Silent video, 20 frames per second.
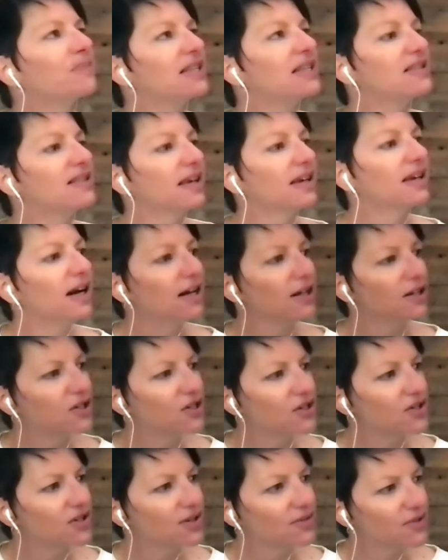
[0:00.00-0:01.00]

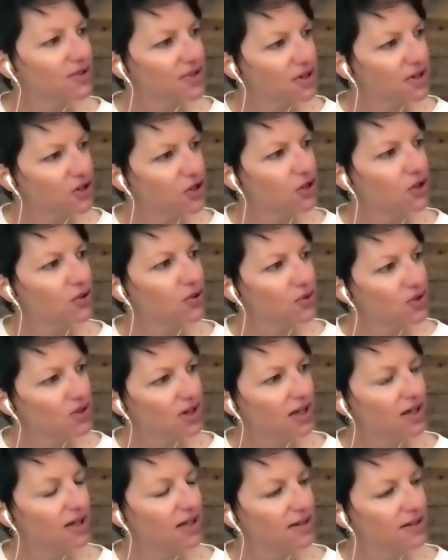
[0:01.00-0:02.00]
psychologist and physician who
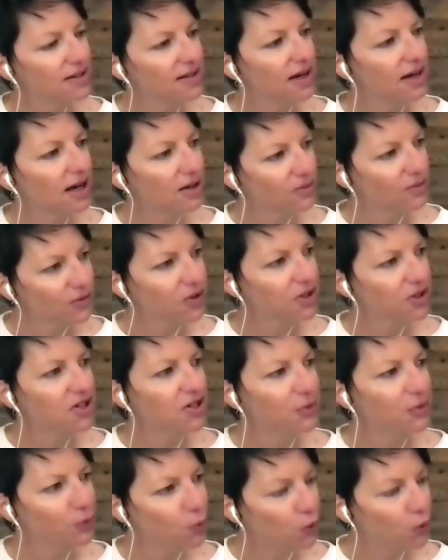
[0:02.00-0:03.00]
studies conflict
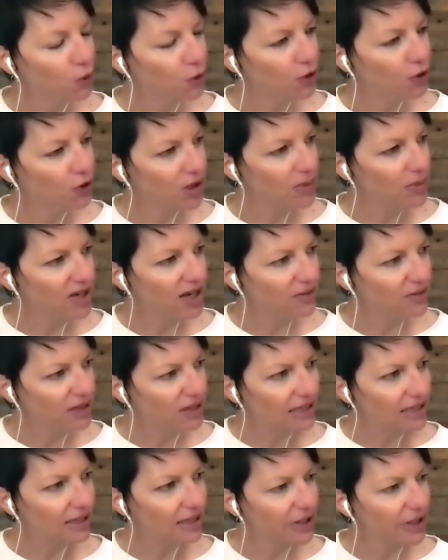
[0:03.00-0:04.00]
and war named
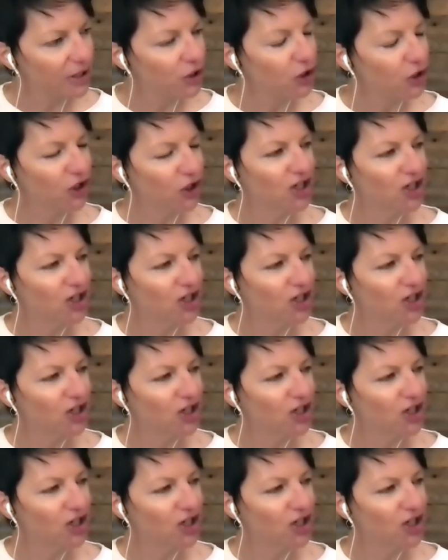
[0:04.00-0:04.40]
Evelin Lindner,